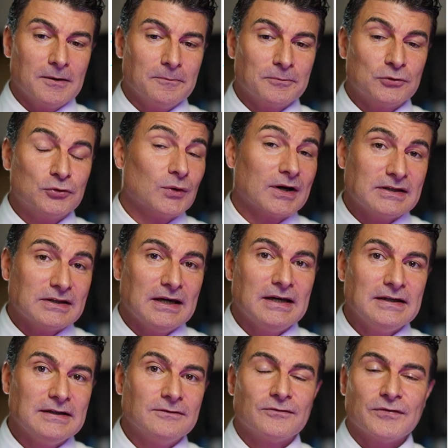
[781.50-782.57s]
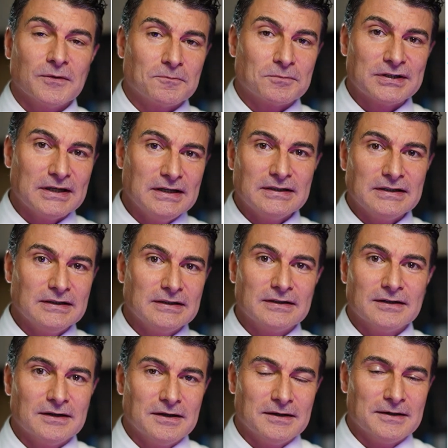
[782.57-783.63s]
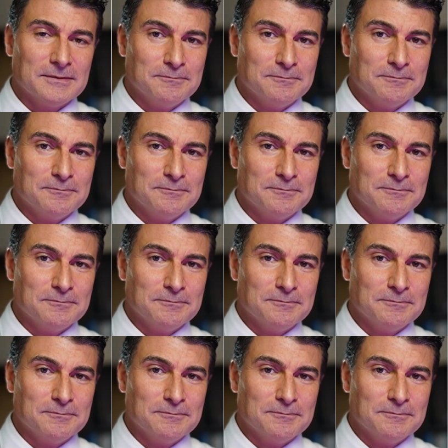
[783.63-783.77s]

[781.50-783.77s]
do I gain from taking a